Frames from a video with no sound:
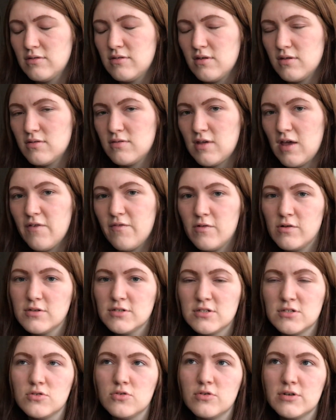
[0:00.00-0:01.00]
several
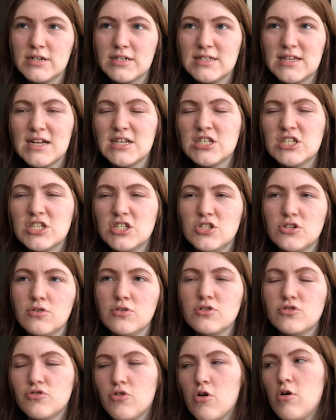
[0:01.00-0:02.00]
stories as she's
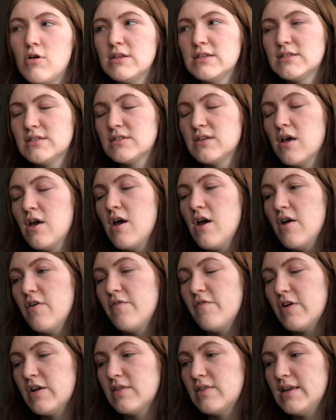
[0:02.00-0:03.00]
doing drawings
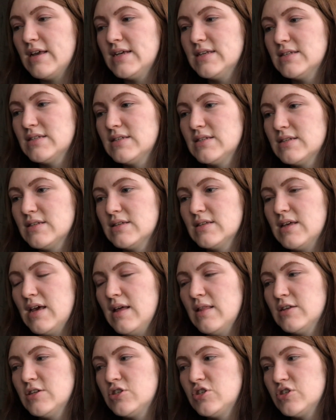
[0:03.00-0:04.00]
for these
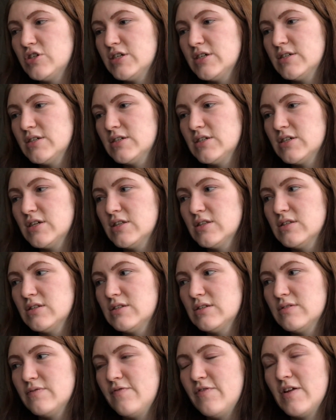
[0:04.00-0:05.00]

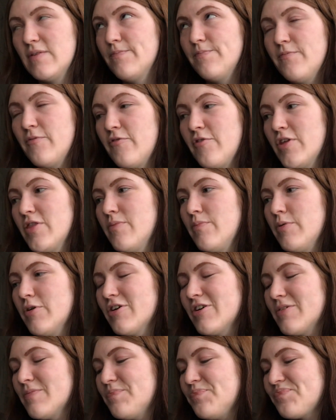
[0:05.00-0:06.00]
illustrations for the
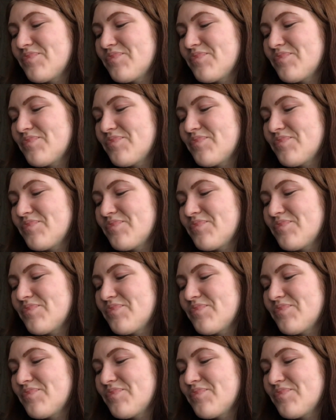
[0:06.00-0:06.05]
book.